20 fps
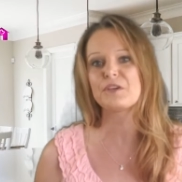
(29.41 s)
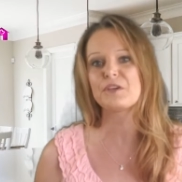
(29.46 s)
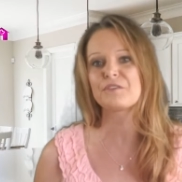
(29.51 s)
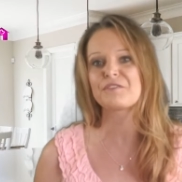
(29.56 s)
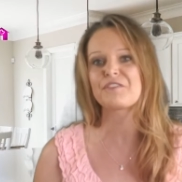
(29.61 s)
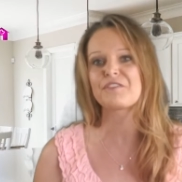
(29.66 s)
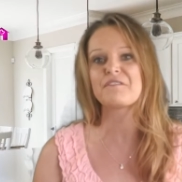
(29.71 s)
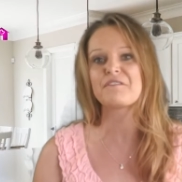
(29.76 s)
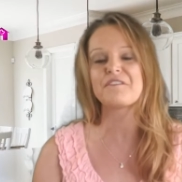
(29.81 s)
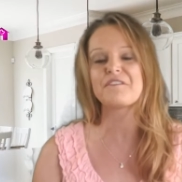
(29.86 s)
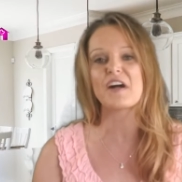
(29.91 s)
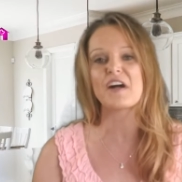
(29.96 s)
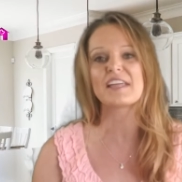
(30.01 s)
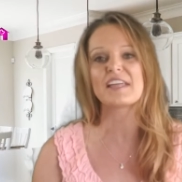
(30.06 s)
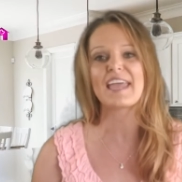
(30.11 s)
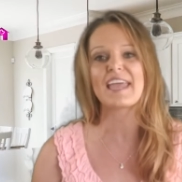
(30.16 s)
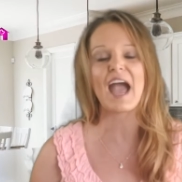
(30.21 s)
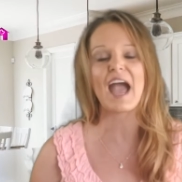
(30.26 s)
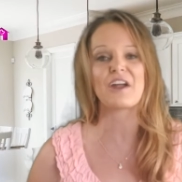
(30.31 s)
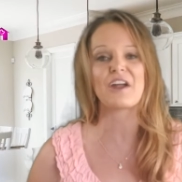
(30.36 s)
you from
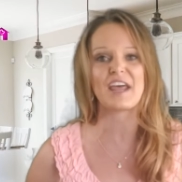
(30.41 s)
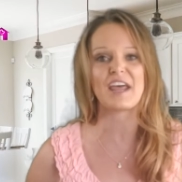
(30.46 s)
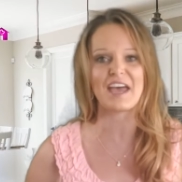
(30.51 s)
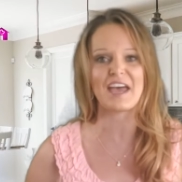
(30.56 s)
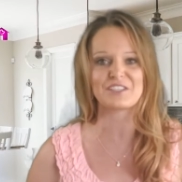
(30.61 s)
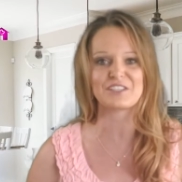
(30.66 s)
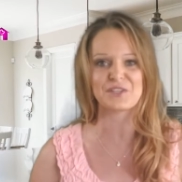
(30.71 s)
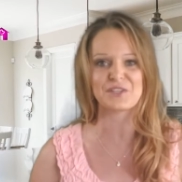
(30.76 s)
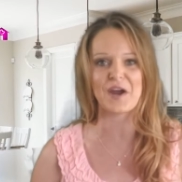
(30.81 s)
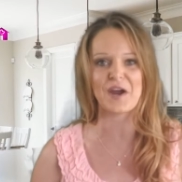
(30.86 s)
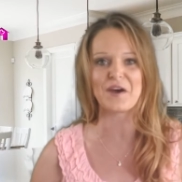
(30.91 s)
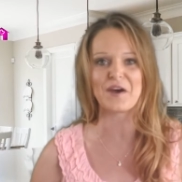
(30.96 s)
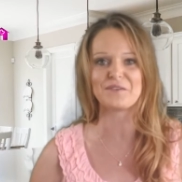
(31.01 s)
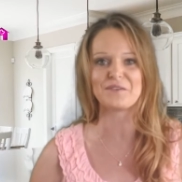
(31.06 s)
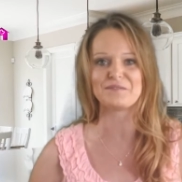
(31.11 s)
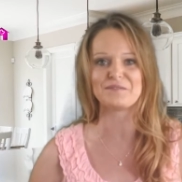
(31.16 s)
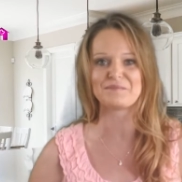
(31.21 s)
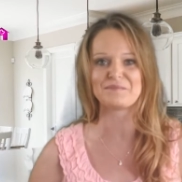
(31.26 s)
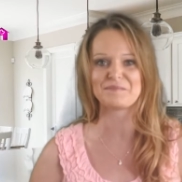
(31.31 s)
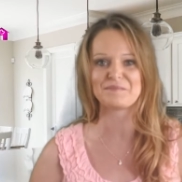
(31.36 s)
falling out of escrow.